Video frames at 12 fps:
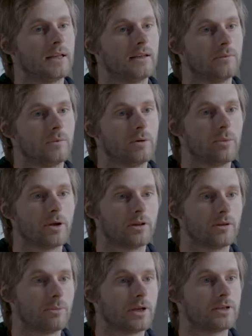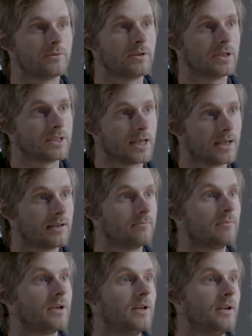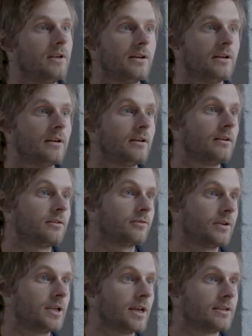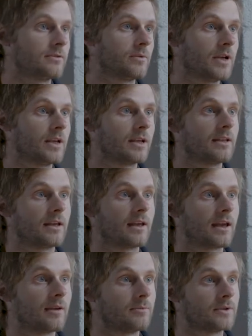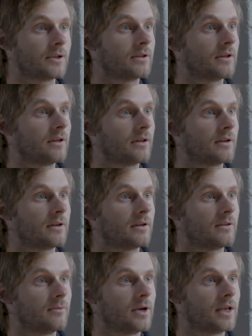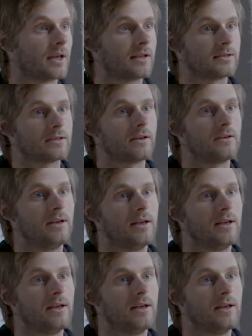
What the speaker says: and then we'll be on the pitch with the team 3 days a week, and then games at the weekend. So